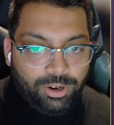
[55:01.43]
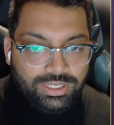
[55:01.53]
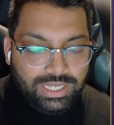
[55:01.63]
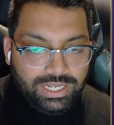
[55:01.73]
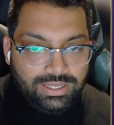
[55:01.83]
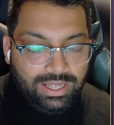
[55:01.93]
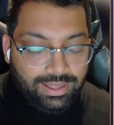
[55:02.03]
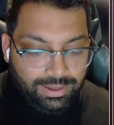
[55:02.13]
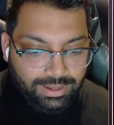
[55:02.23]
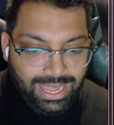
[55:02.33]
process,
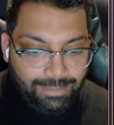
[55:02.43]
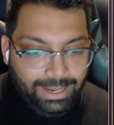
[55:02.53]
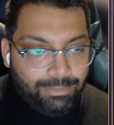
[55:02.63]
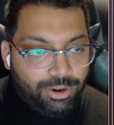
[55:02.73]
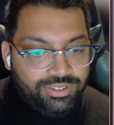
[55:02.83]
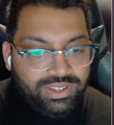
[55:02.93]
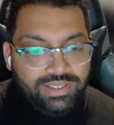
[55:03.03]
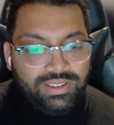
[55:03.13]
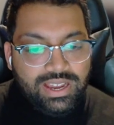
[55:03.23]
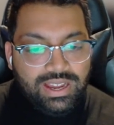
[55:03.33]
the campaign
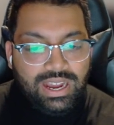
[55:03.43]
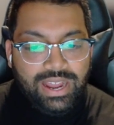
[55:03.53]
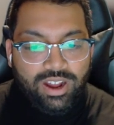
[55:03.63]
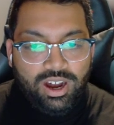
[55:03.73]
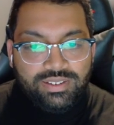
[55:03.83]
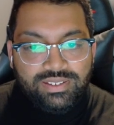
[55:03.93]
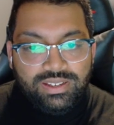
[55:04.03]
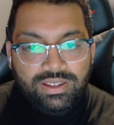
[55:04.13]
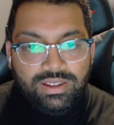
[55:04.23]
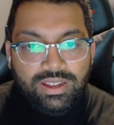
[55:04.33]
process, and asked,
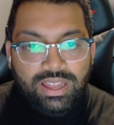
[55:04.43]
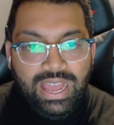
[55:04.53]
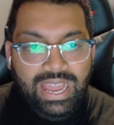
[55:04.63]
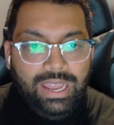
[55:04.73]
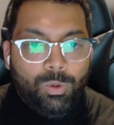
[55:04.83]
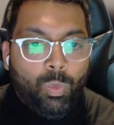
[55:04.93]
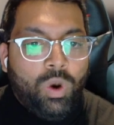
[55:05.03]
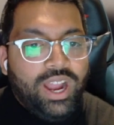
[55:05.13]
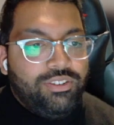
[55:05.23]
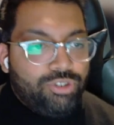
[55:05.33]
hey,
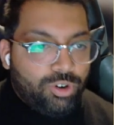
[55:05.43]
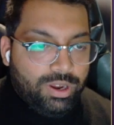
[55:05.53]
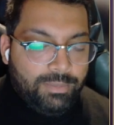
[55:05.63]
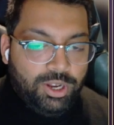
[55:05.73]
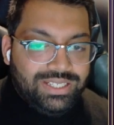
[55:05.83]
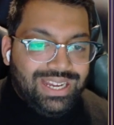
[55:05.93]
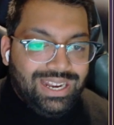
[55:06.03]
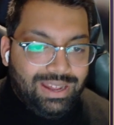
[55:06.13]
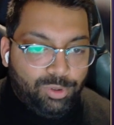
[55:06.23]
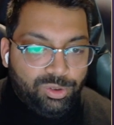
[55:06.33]
why is Draconim only
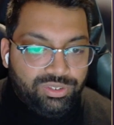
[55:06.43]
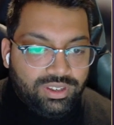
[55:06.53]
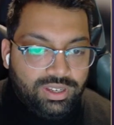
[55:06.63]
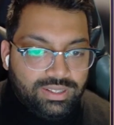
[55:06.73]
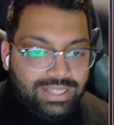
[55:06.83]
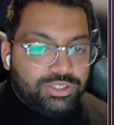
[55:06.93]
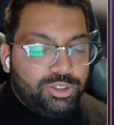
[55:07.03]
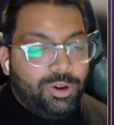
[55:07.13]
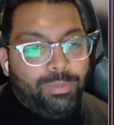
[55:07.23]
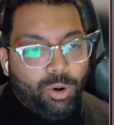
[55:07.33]
10 levels? That's
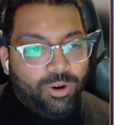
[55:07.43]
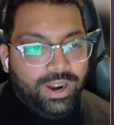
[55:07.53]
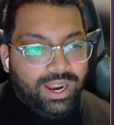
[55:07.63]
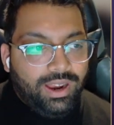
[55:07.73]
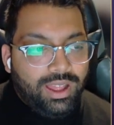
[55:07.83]
so boring.